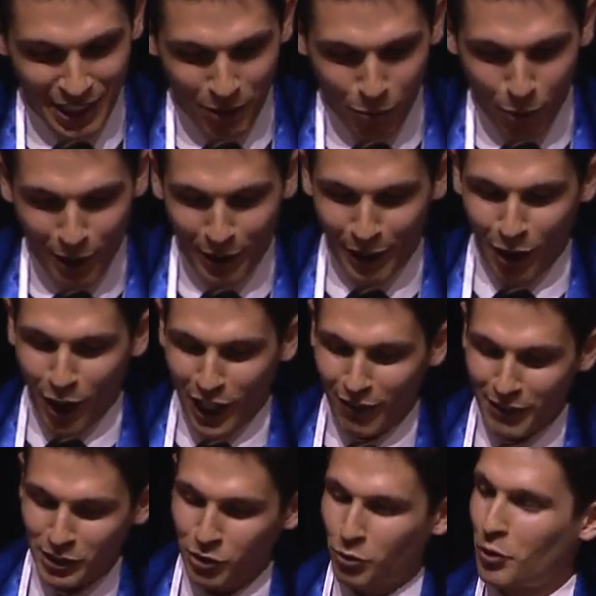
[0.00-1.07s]
What got all of
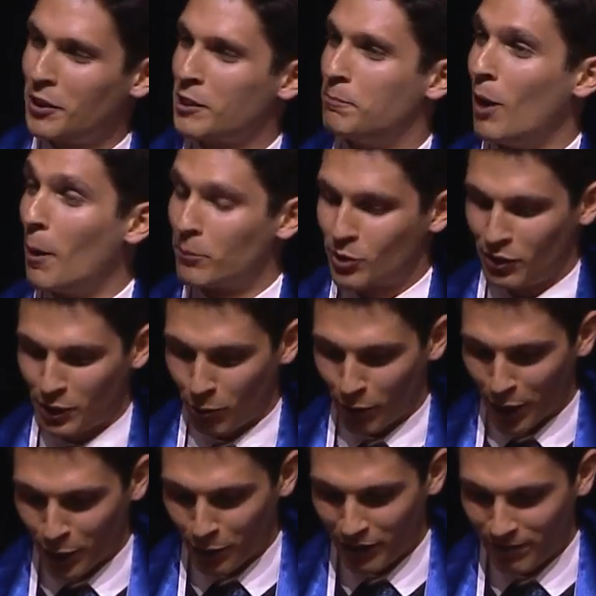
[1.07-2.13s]
us through these bumps in the
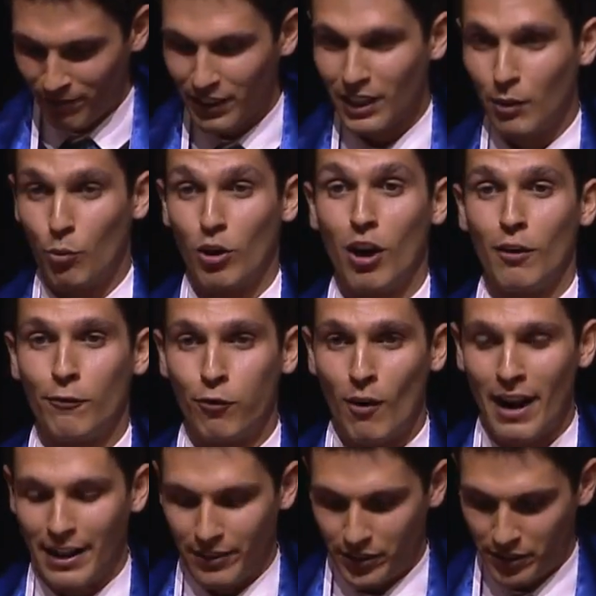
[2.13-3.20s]
road were our
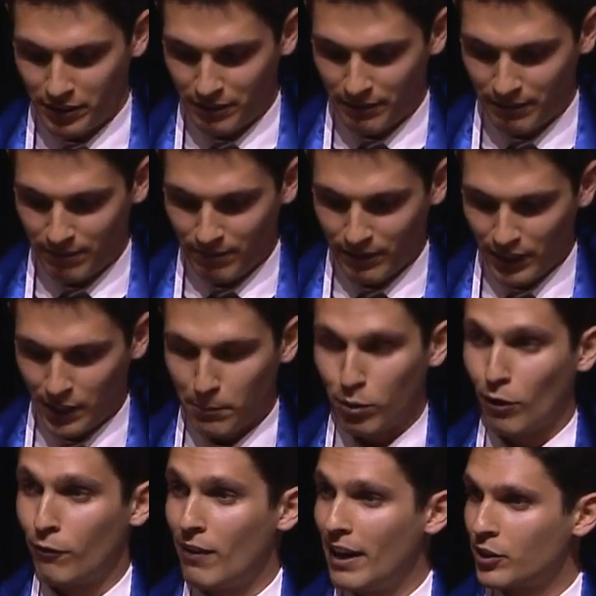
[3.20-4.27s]
friends,
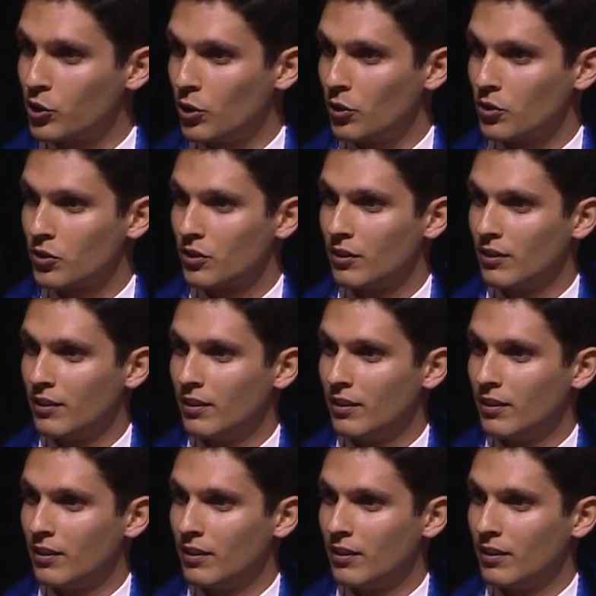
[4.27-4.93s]
professors,